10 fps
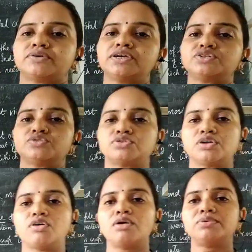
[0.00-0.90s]
Okay, so
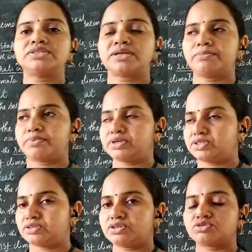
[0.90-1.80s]
the normal
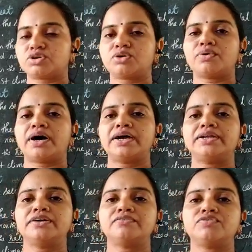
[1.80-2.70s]
temperature is required
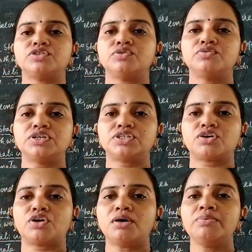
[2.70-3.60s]
here for the wheat
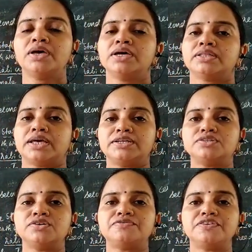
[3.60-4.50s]
crop, that
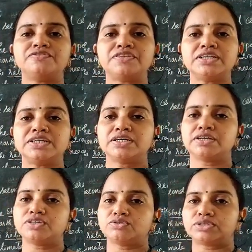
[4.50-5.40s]
is your 15 degree
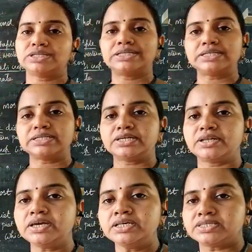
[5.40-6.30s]
to 30
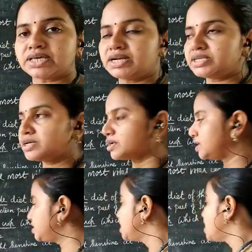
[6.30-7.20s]
degree centigrade,